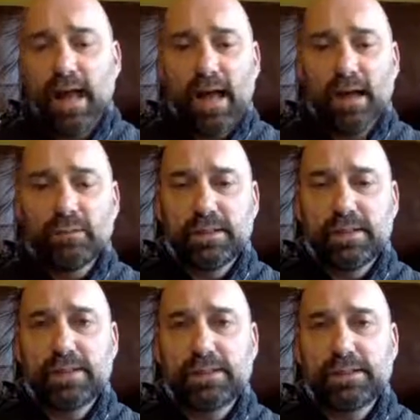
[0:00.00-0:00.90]
and we
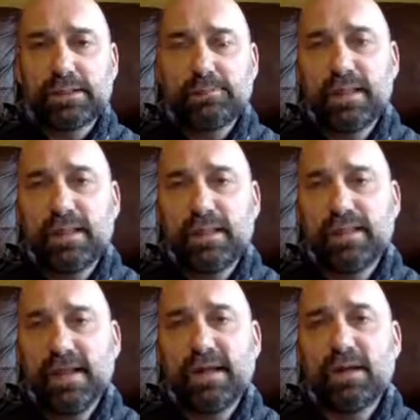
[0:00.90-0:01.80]
did this big
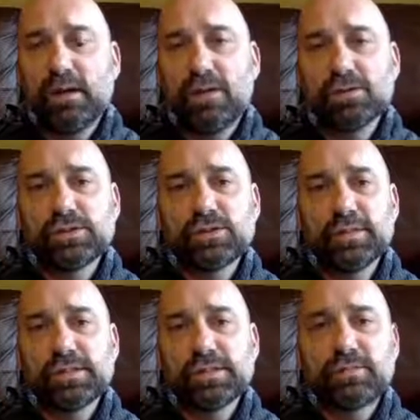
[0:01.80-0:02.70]
thing on
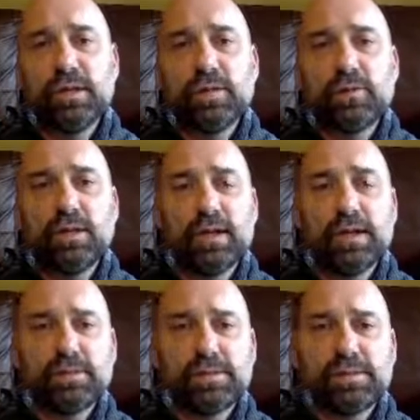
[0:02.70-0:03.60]
stopping smoking,
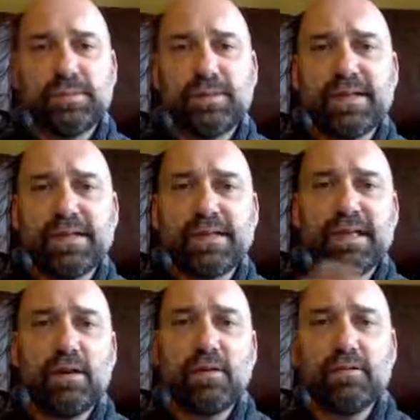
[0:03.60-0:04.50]
and it was supposed to be a
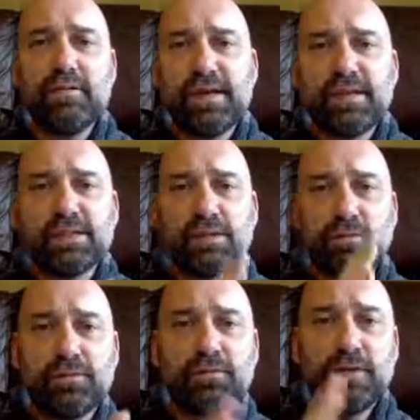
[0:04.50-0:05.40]
year long feature
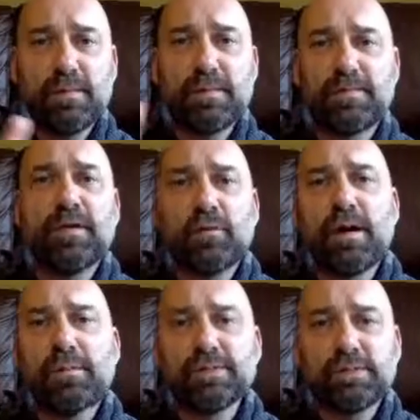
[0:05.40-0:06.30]
with three month follow
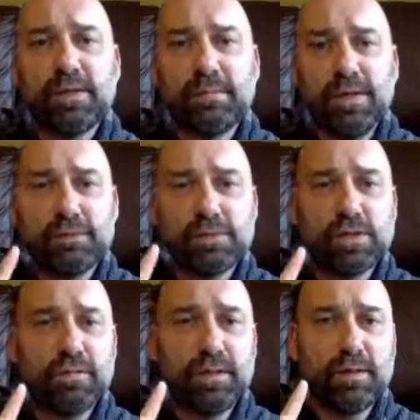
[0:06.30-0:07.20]
ups, and we had people
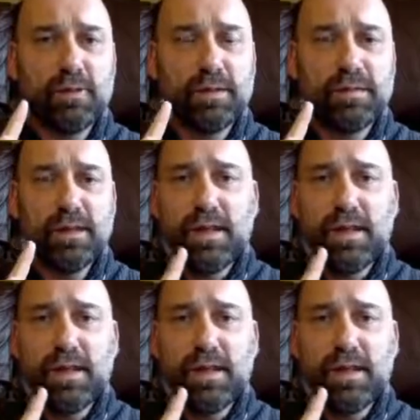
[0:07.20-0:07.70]
stopping with